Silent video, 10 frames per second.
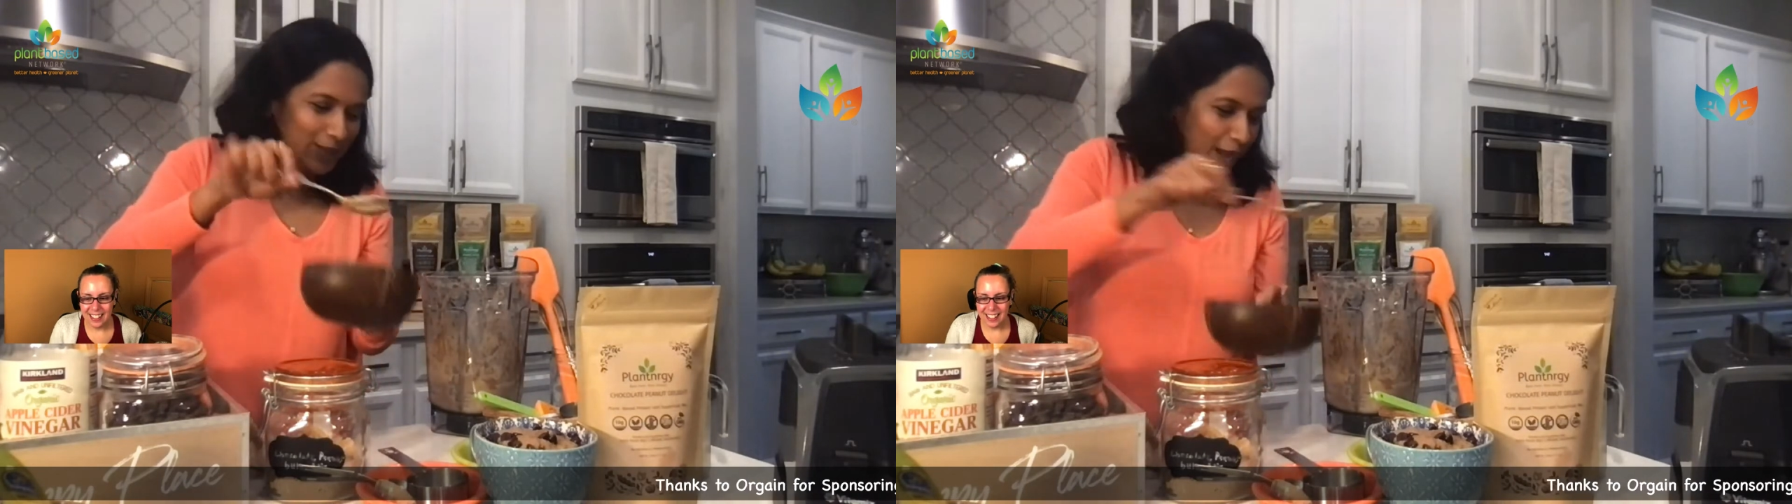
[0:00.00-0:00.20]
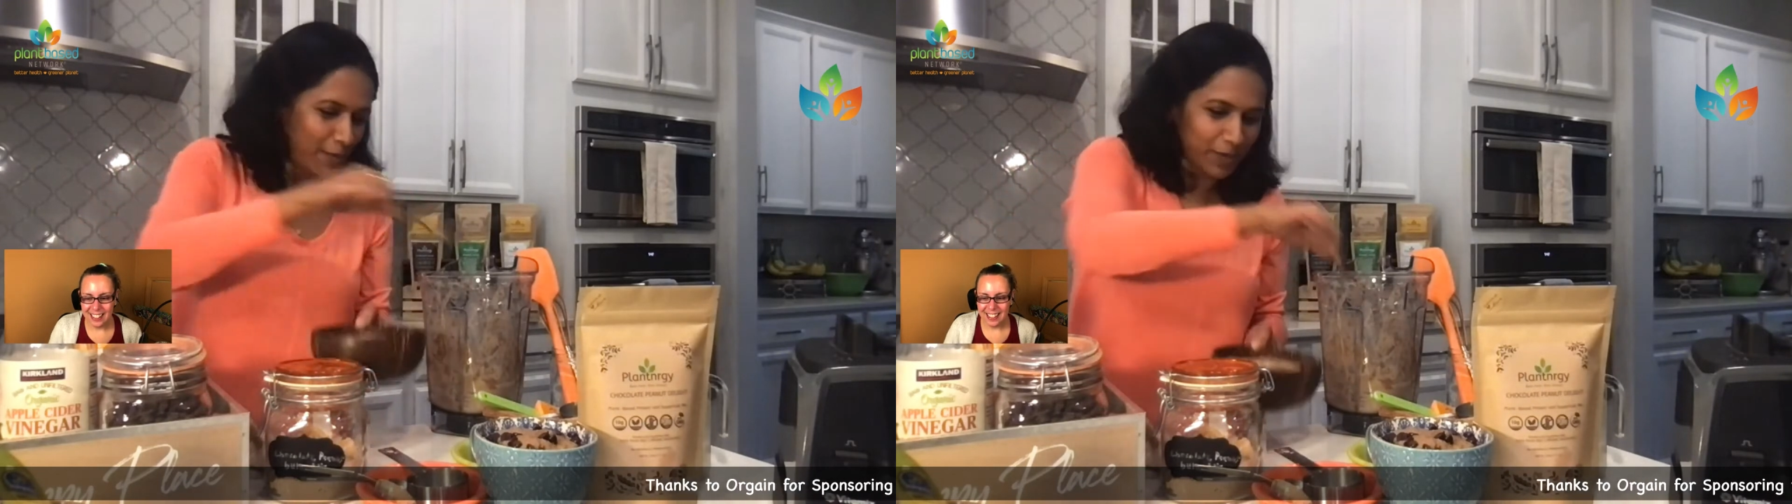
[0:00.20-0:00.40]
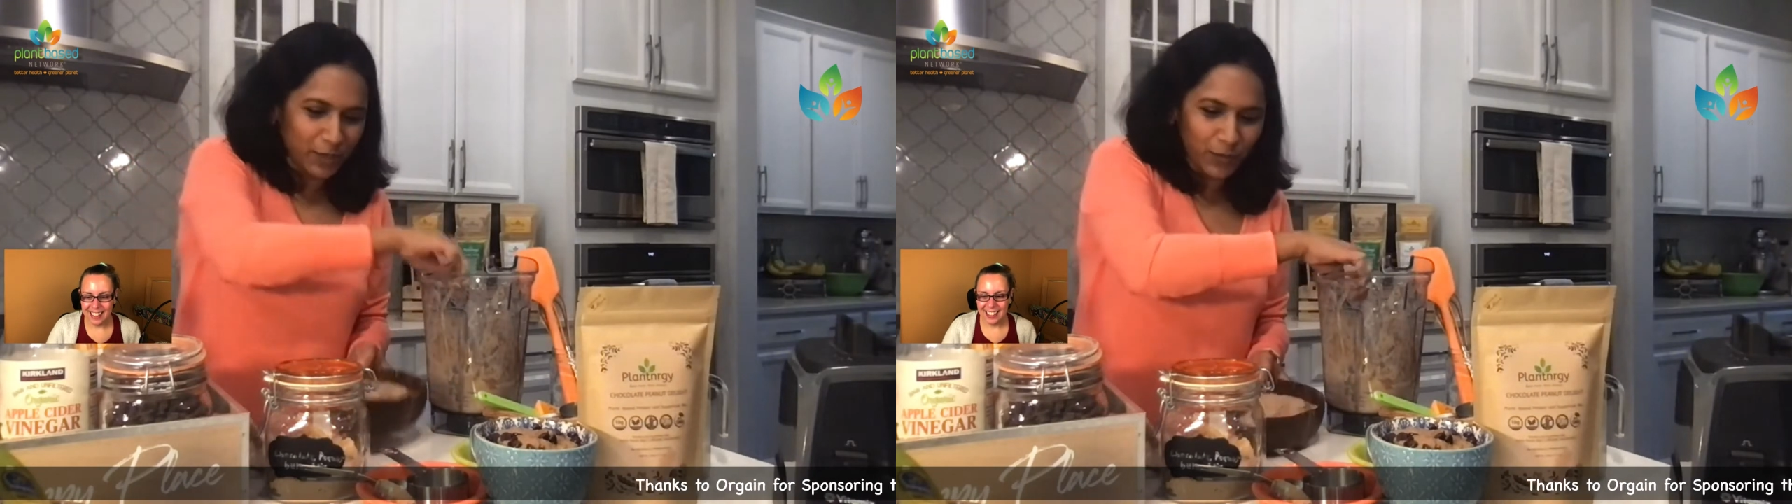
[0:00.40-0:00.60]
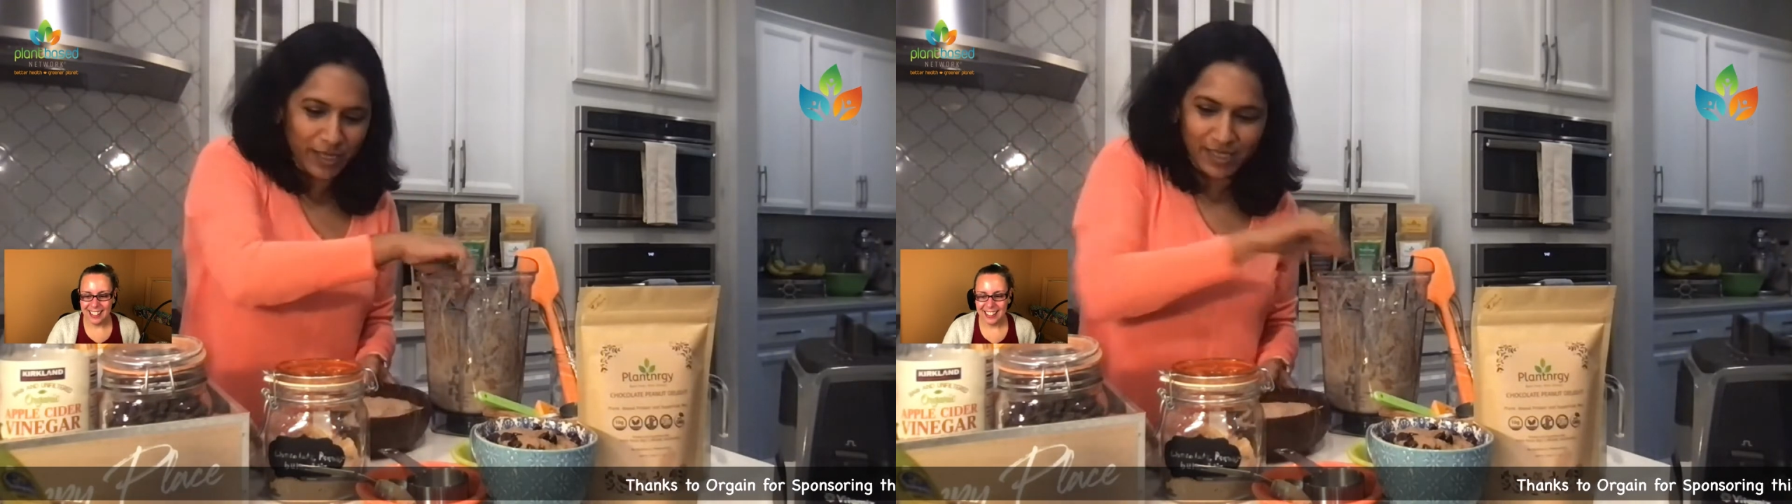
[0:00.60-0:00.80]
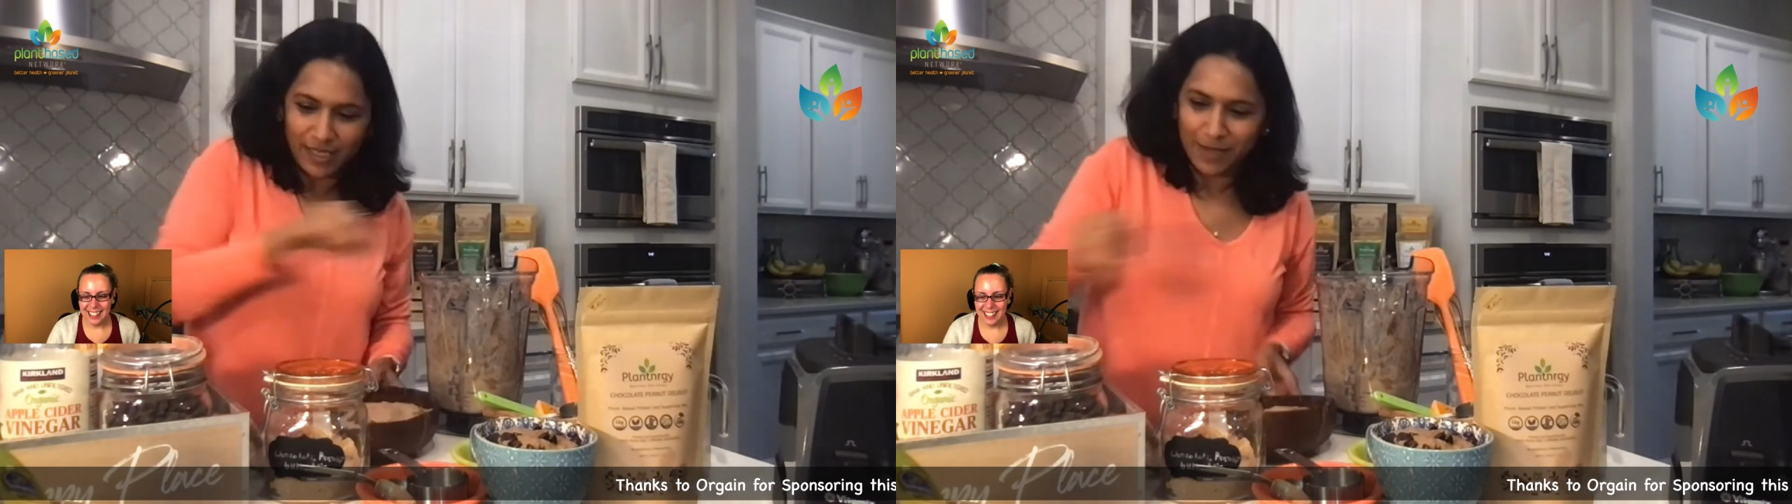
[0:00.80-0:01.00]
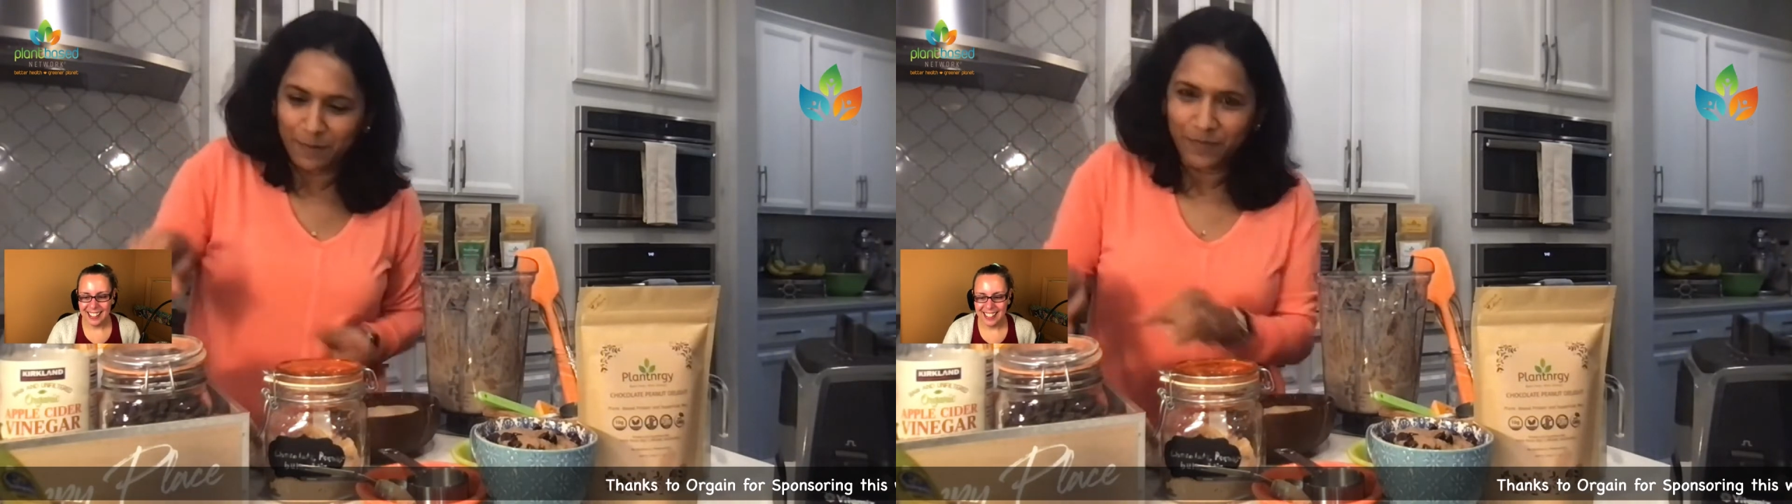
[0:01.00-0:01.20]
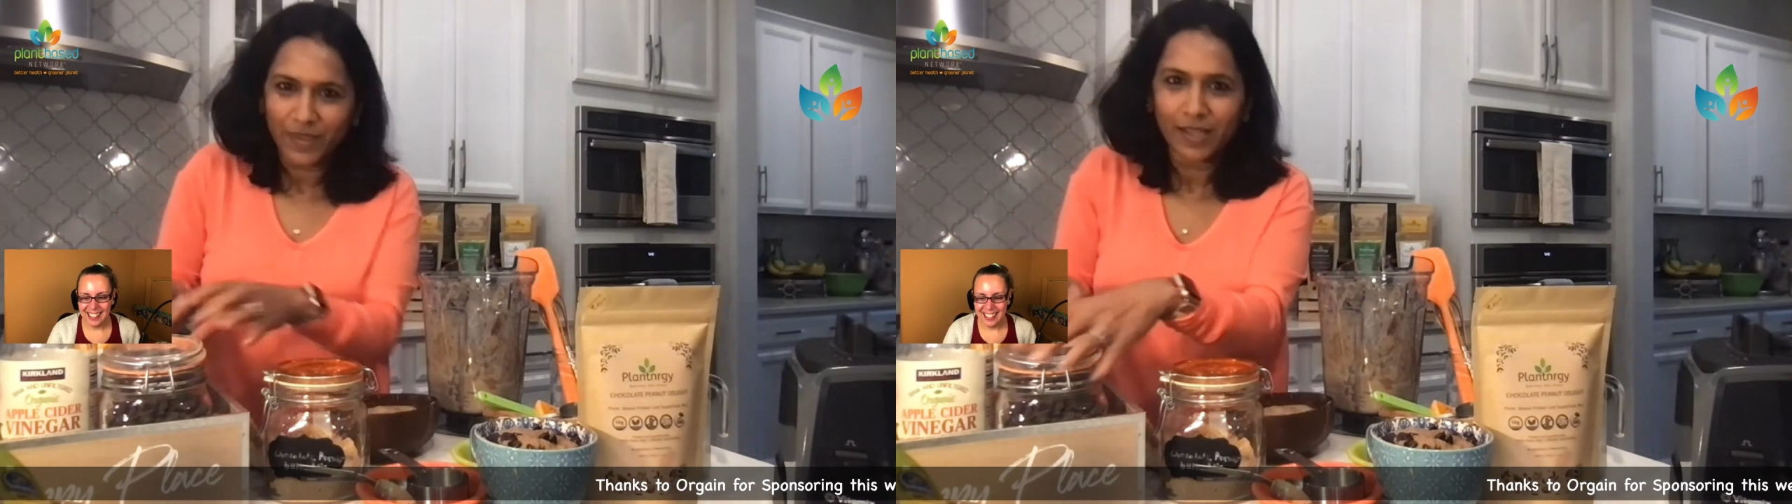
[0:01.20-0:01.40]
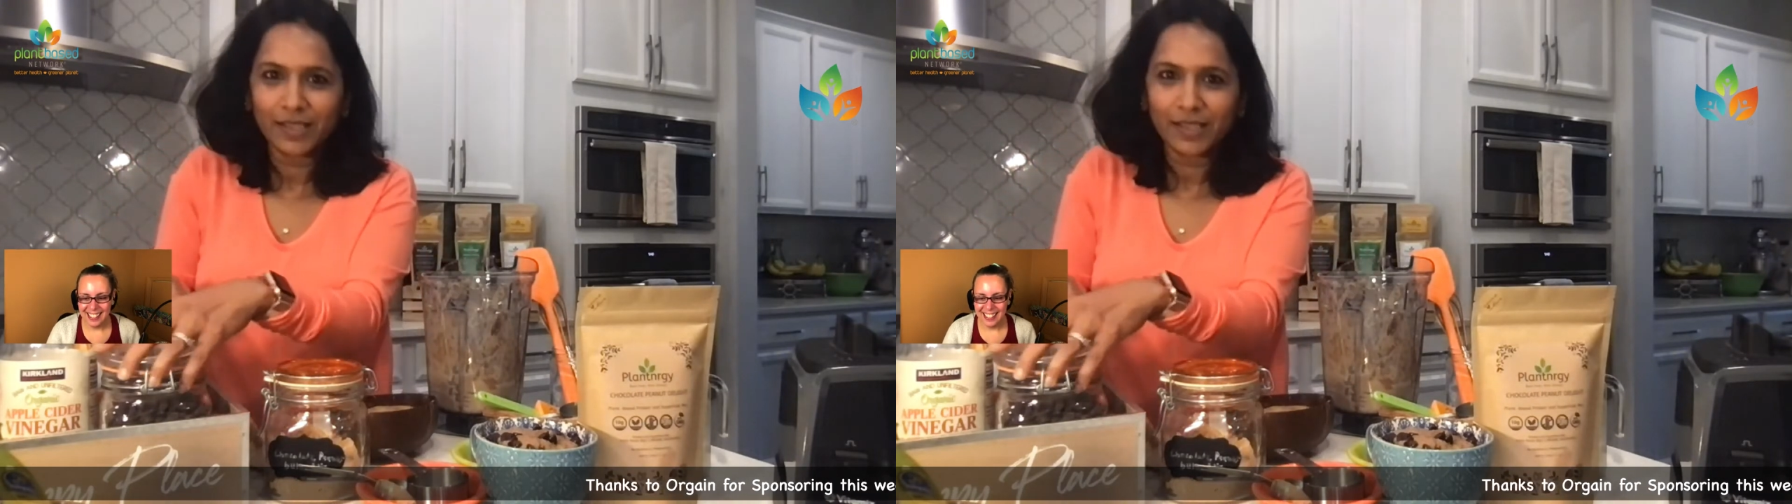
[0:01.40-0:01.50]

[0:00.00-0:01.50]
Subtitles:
top it with some